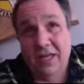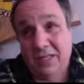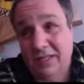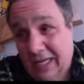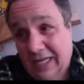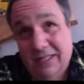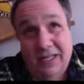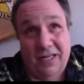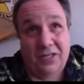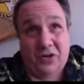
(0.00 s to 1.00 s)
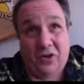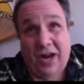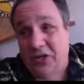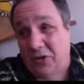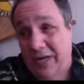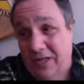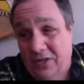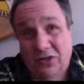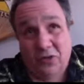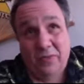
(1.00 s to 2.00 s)
Second City has graduated
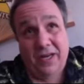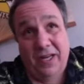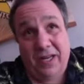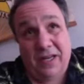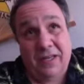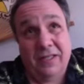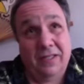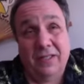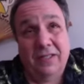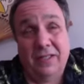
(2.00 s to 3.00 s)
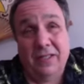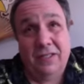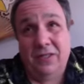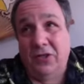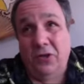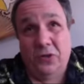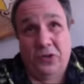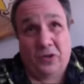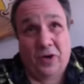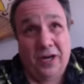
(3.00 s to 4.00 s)
so many
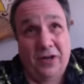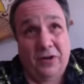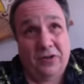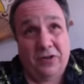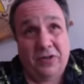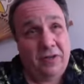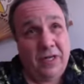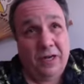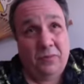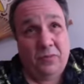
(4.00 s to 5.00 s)
huge writers and